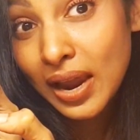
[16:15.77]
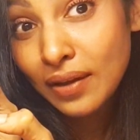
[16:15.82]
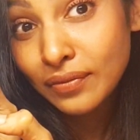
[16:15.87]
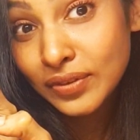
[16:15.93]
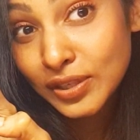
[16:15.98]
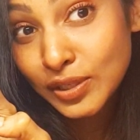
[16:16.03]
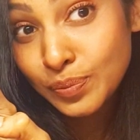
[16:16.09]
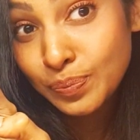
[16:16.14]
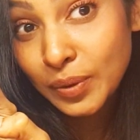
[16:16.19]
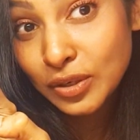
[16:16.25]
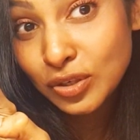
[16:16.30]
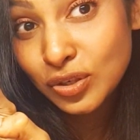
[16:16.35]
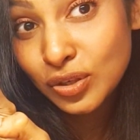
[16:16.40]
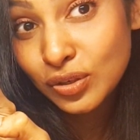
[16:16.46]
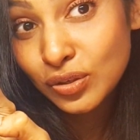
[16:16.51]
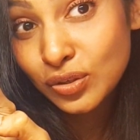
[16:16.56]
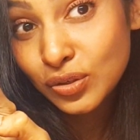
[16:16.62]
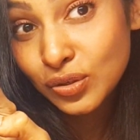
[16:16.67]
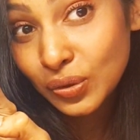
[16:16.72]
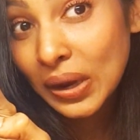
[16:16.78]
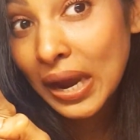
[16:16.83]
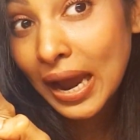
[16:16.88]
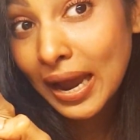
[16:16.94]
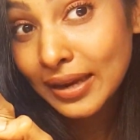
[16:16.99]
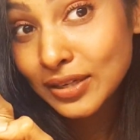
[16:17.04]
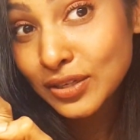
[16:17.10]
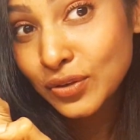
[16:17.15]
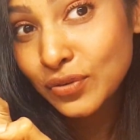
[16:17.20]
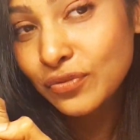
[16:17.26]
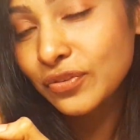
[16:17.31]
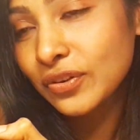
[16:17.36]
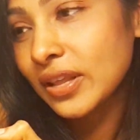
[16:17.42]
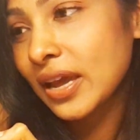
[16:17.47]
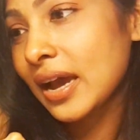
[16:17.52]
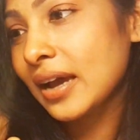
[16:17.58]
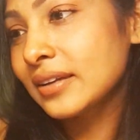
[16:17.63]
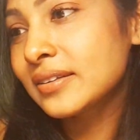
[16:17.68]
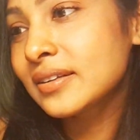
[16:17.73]
have these pictures to guide you for
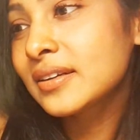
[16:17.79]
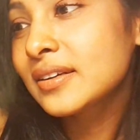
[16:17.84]
that.